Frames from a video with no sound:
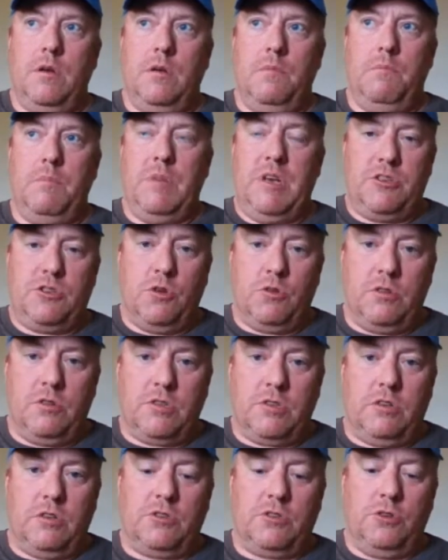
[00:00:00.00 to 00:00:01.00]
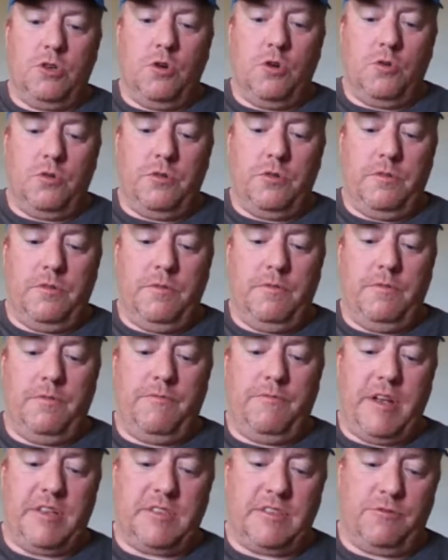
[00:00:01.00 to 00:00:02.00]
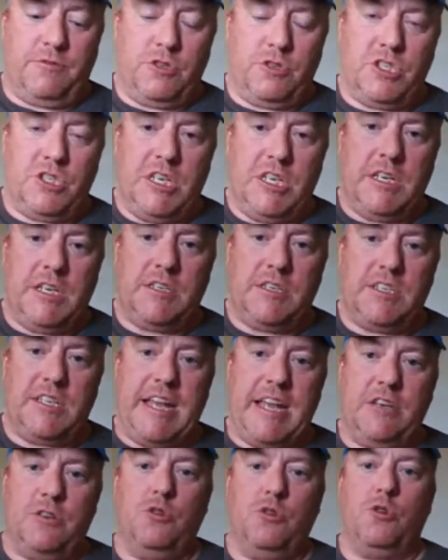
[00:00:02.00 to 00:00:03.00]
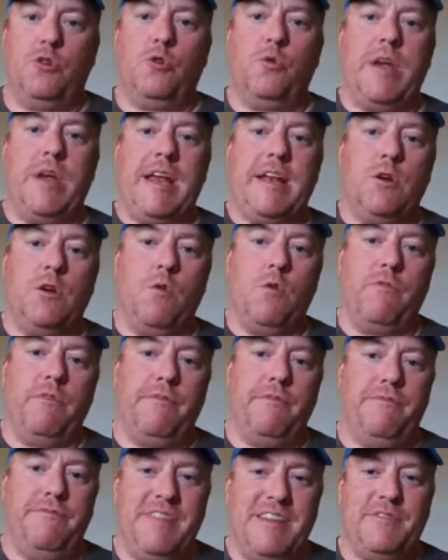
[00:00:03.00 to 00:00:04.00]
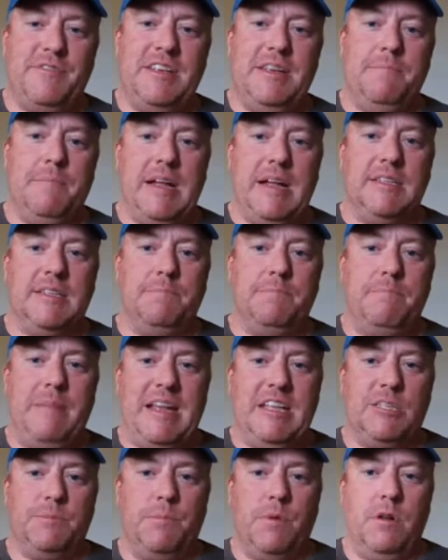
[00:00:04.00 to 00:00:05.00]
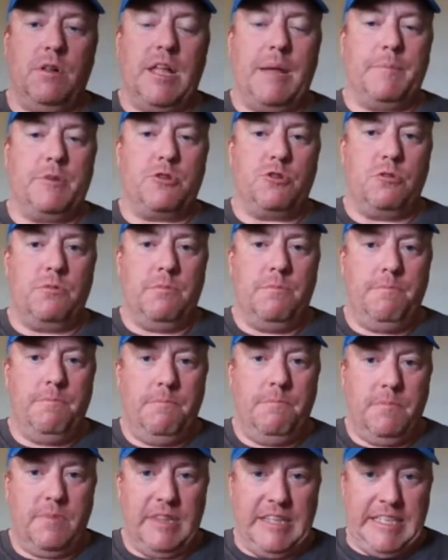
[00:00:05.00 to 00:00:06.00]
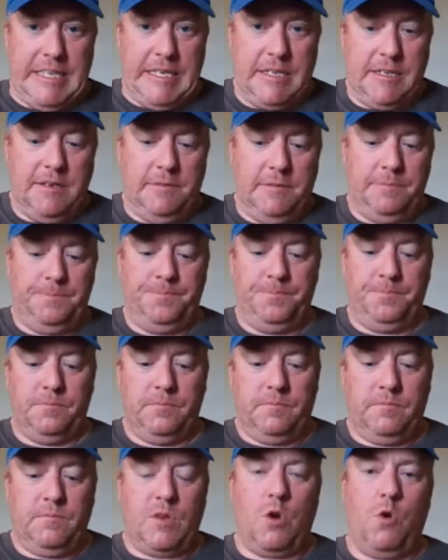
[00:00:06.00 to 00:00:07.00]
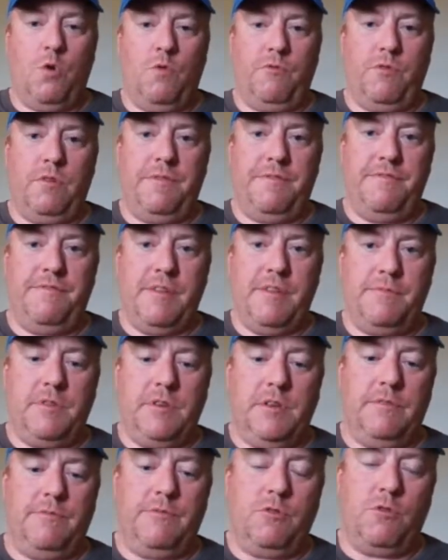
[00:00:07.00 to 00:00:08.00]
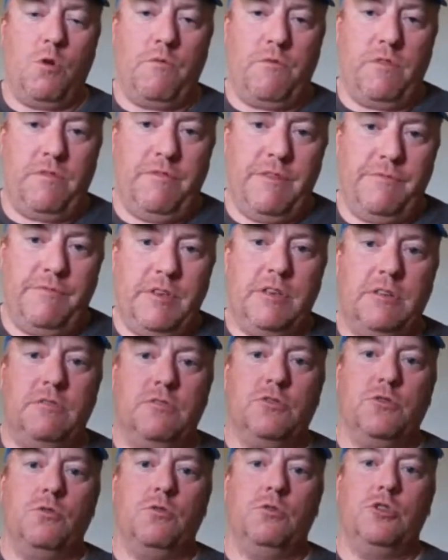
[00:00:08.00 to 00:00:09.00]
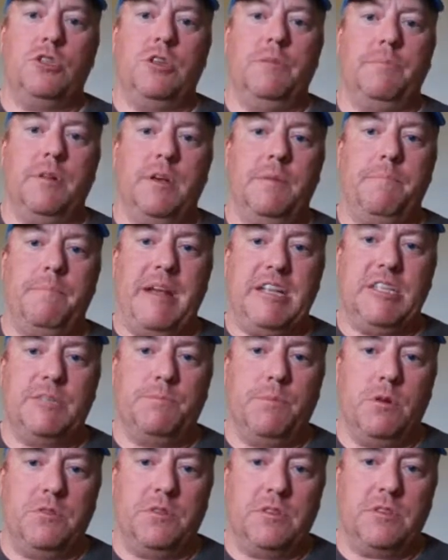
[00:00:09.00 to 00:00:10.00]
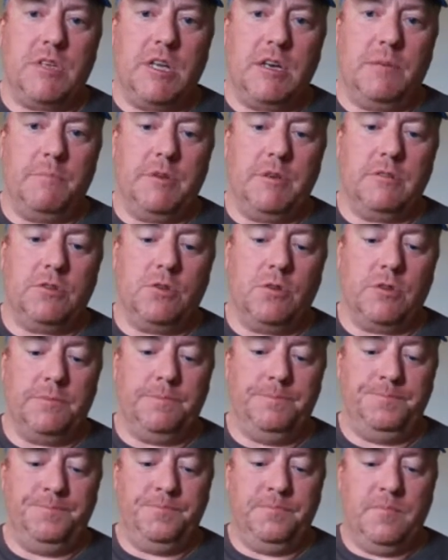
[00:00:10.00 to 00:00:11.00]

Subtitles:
Minnesota is also known as the first state to create an over 50 men's baseball amateur league. Over 50. If you're over 50 years old, you can play baseball in the state of Minnesota.